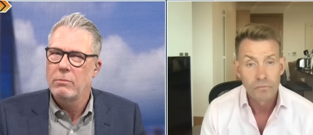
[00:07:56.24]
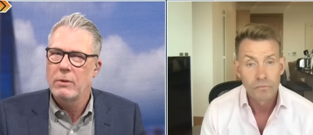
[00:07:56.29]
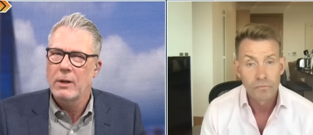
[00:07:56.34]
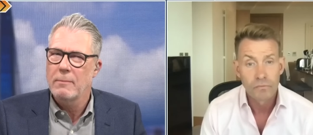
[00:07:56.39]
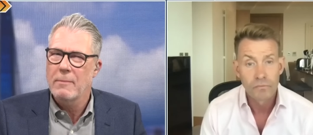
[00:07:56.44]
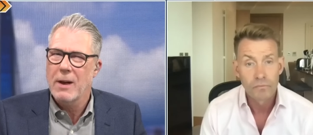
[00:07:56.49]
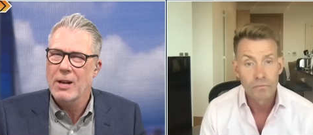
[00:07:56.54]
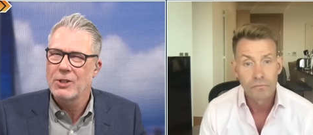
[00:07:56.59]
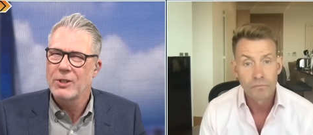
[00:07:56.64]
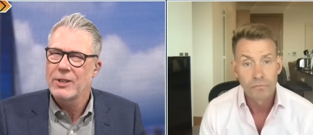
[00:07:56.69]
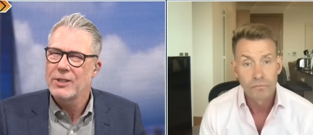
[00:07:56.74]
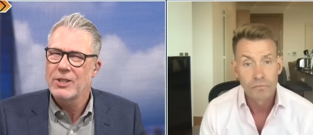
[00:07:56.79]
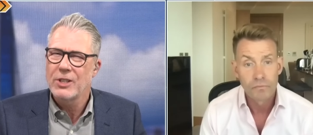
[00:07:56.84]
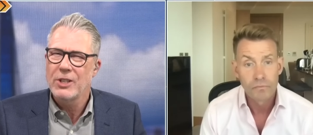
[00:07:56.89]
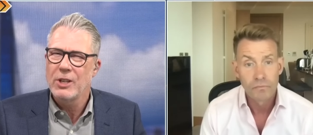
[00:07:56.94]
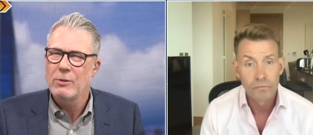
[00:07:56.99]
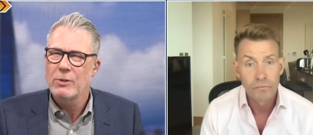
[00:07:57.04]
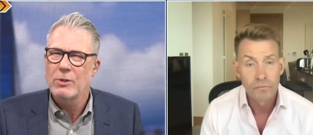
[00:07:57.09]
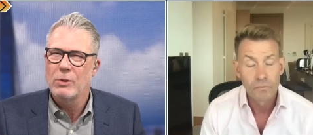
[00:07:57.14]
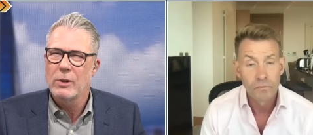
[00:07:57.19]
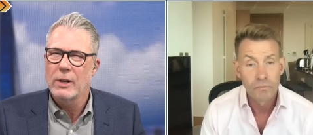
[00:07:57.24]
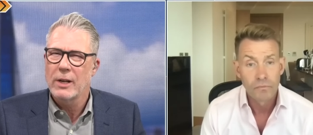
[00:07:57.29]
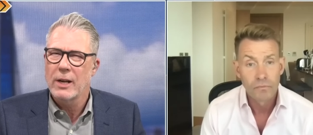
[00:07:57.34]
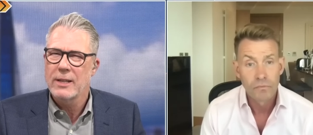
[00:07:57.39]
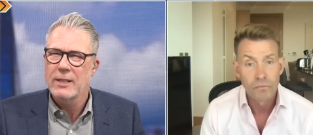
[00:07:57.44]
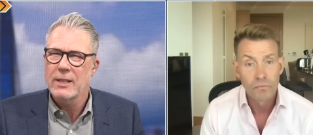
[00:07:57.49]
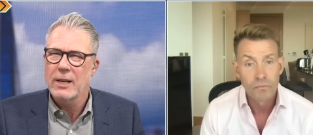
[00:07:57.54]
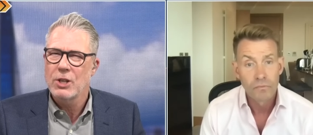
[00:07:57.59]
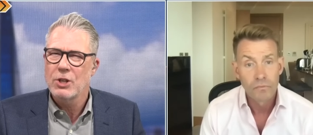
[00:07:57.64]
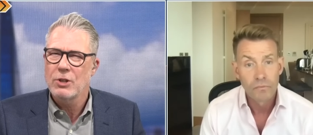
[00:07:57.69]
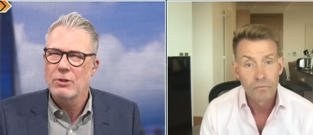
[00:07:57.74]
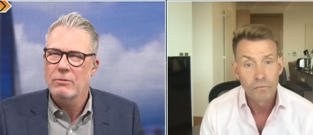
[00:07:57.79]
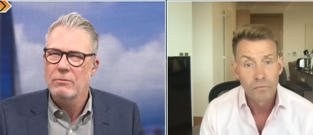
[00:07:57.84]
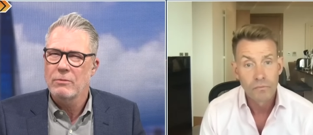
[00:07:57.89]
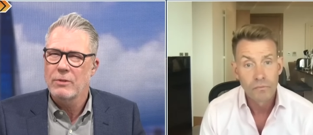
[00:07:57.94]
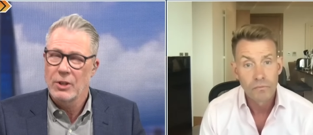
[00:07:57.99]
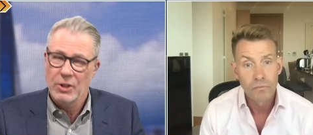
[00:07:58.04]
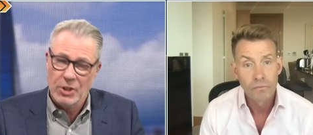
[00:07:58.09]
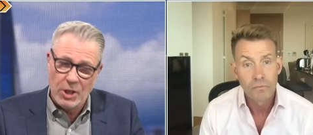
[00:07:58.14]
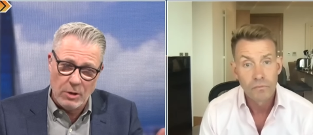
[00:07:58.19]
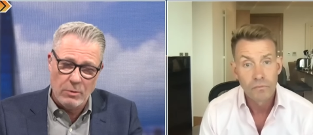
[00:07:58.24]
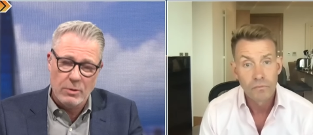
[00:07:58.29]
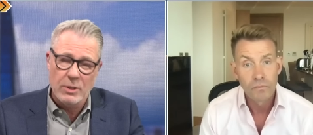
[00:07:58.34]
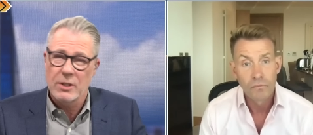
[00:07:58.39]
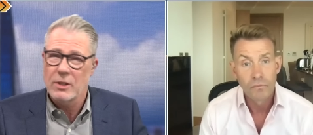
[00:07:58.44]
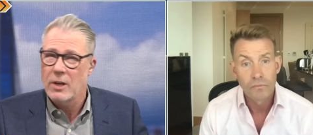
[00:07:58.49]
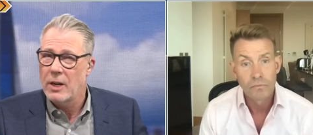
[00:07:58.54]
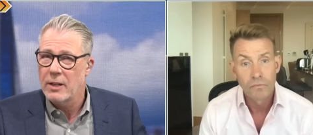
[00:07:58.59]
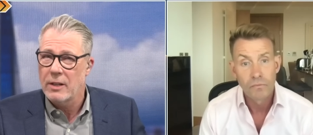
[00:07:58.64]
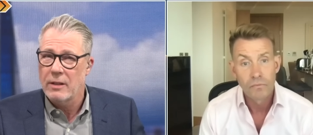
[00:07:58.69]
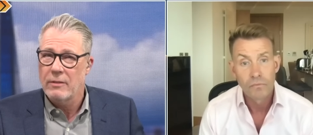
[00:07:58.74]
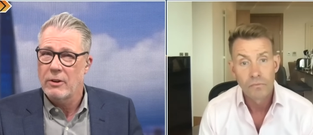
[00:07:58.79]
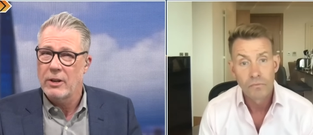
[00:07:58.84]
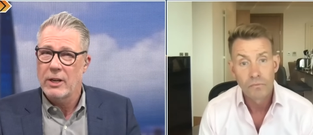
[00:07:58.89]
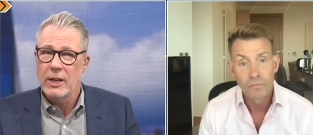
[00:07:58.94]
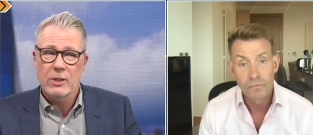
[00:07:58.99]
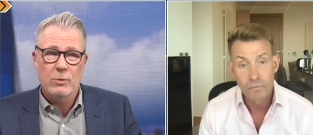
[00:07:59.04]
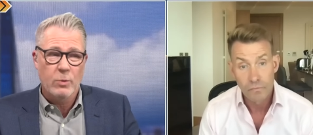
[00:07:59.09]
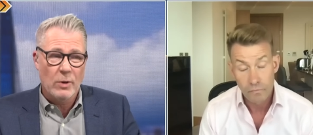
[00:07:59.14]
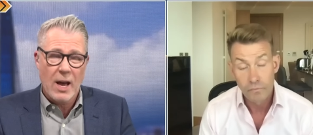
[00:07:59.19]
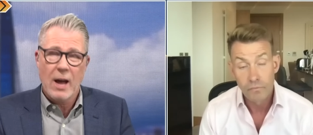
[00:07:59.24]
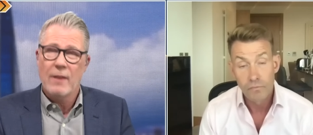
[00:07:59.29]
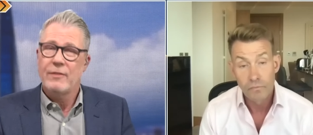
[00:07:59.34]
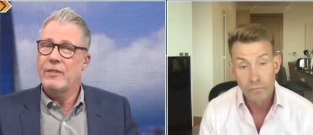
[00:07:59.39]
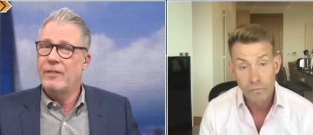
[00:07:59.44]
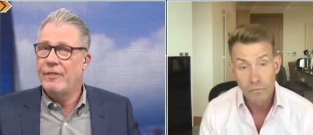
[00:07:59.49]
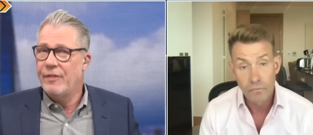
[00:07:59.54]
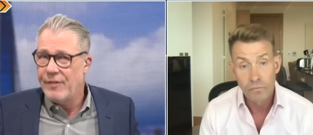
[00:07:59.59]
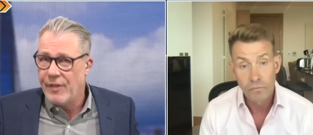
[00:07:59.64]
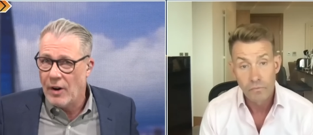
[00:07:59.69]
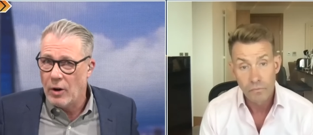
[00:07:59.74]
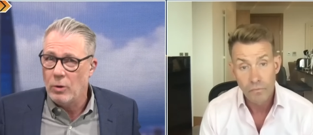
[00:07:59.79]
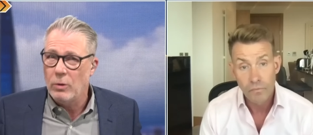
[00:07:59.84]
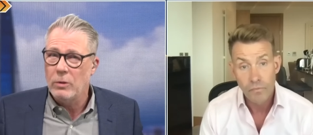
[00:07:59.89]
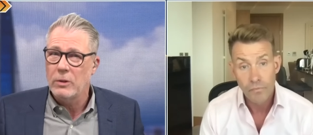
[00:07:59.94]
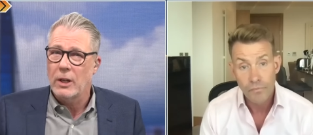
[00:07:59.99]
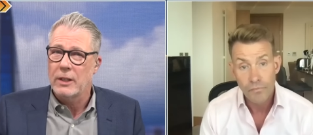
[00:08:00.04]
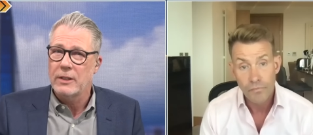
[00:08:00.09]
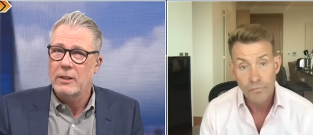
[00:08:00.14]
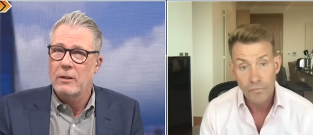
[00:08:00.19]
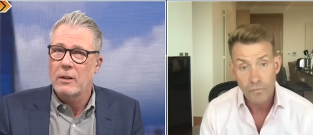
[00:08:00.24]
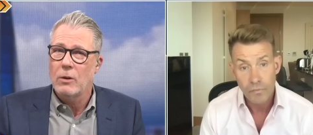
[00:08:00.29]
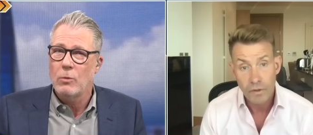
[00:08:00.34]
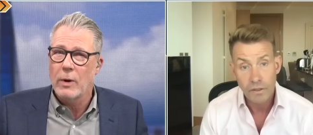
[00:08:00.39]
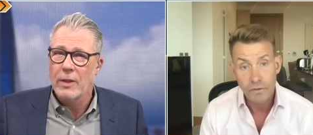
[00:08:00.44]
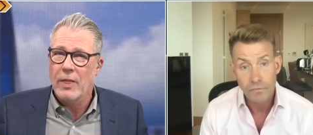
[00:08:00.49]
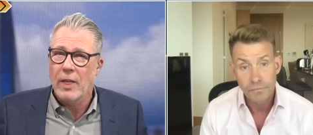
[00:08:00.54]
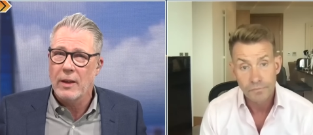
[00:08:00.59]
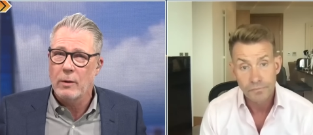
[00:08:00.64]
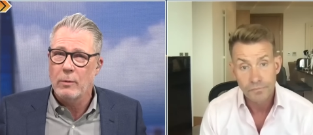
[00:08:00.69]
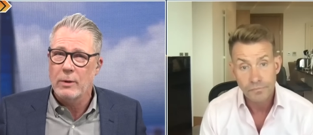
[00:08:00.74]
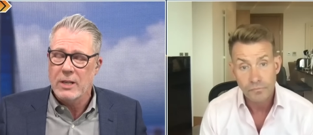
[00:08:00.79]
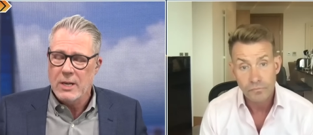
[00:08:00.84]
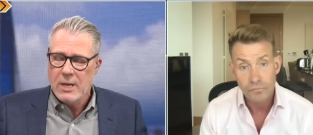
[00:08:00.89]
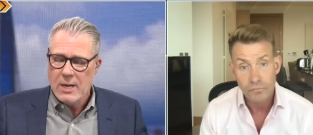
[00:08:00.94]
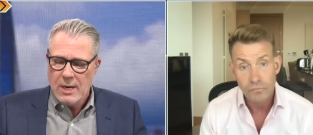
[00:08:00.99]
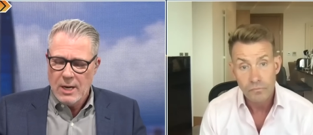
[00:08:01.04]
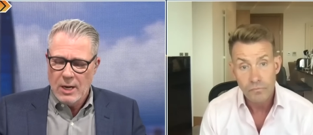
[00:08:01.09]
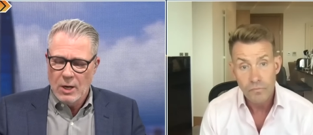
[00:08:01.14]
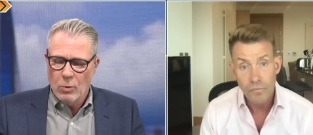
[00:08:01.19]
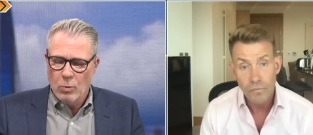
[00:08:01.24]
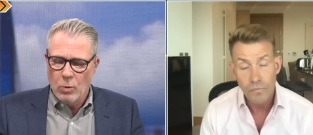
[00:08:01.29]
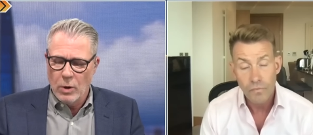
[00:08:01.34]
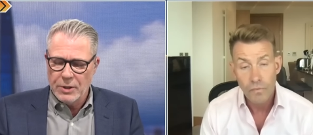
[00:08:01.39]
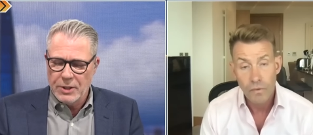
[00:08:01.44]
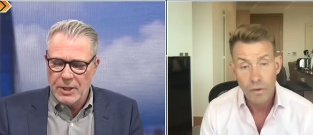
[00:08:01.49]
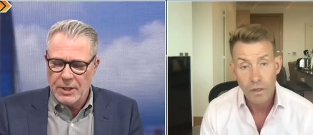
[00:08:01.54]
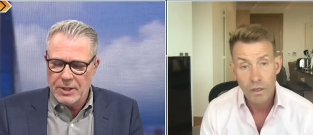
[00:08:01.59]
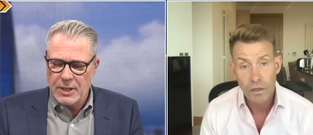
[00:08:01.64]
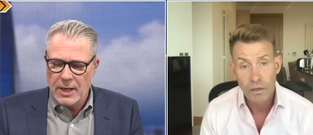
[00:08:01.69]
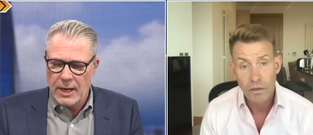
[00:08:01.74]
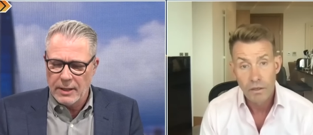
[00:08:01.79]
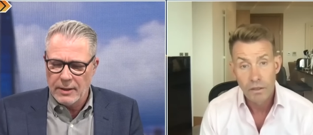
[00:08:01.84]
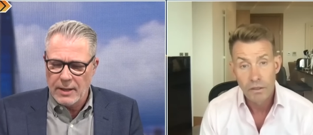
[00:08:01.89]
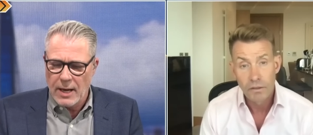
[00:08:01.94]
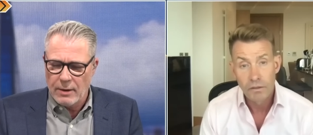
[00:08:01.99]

Speaker 1: would imagine as a news organisation, the news side at the very least would have to fold. I don't know whether they would want to take